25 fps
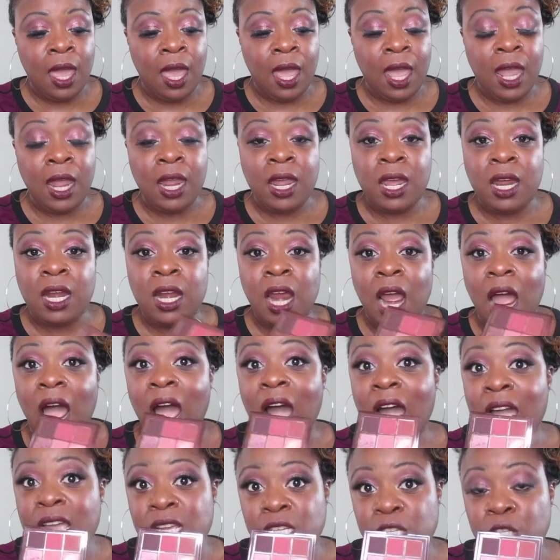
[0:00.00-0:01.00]
And
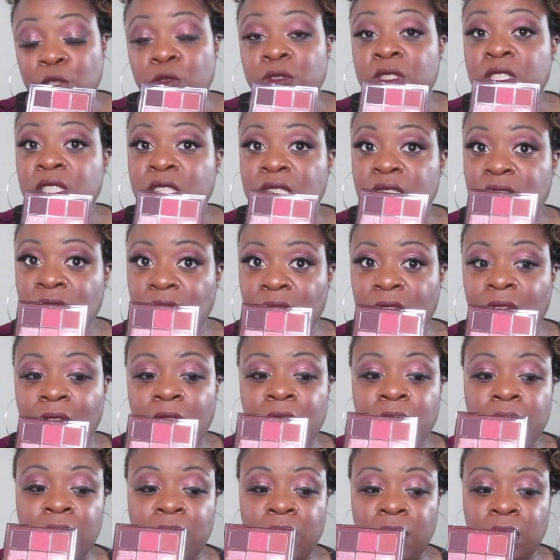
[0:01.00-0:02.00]
I used this
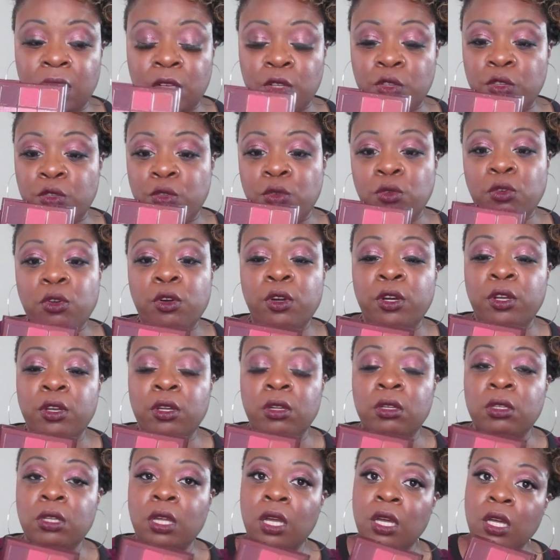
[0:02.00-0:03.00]
again in a
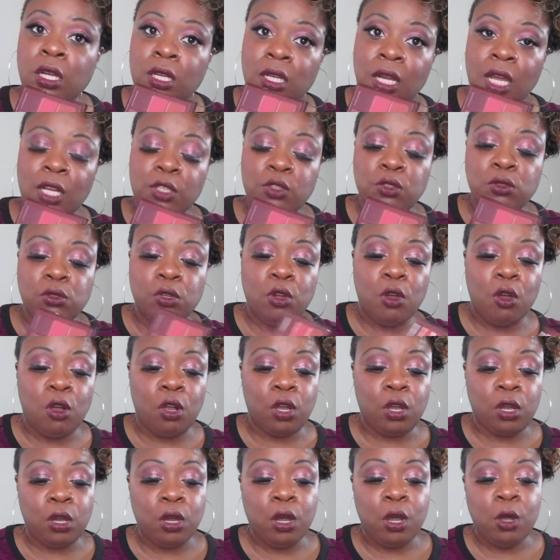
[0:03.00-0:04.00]
tutorial not too long
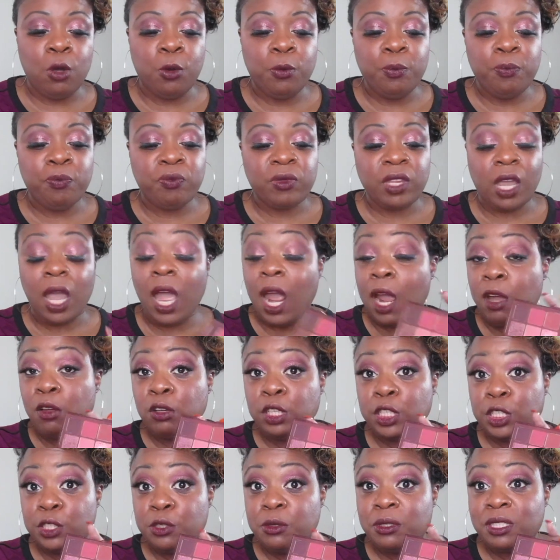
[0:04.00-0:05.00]
ago. I
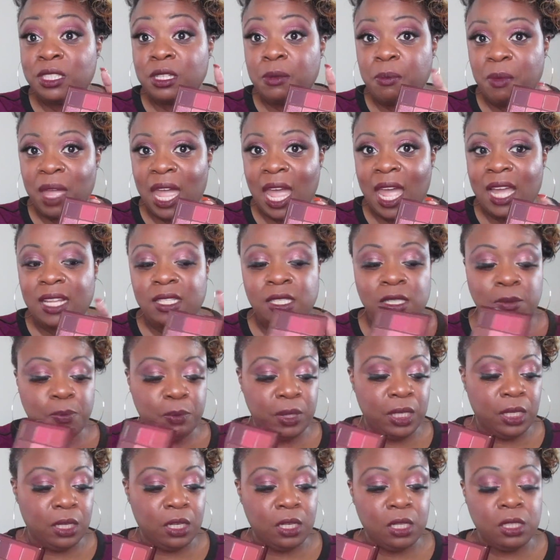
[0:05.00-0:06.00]
only used the mattes
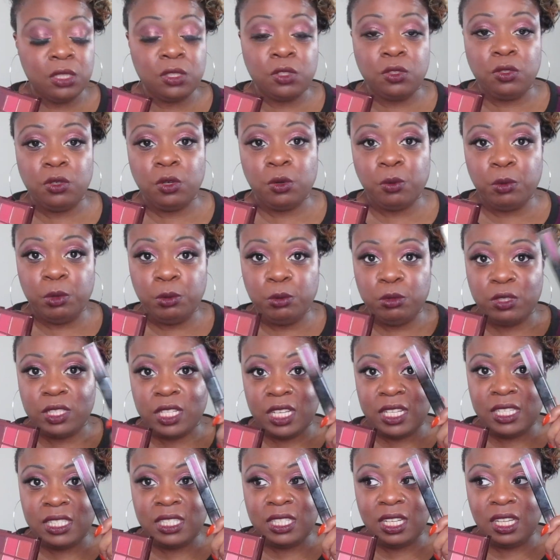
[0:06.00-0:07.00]
because, we were
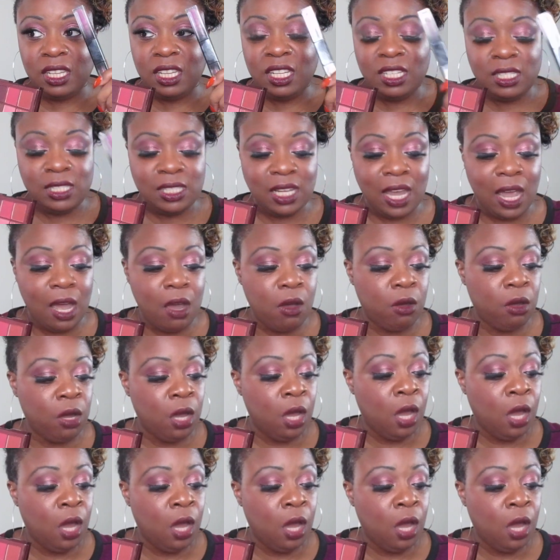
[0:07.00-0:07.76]
testing this out.